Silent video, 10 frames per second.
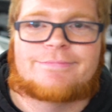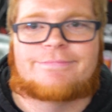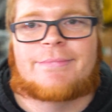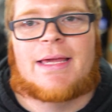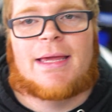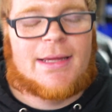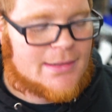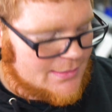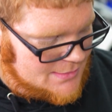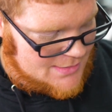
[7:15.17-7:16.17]

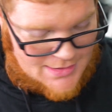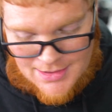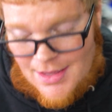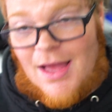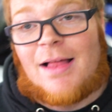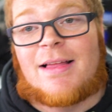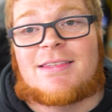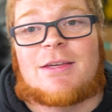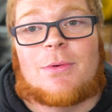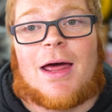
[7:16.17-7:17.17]
Man,
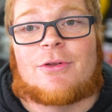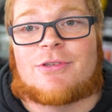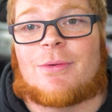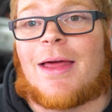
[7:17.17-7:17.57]
let's see what AutoZone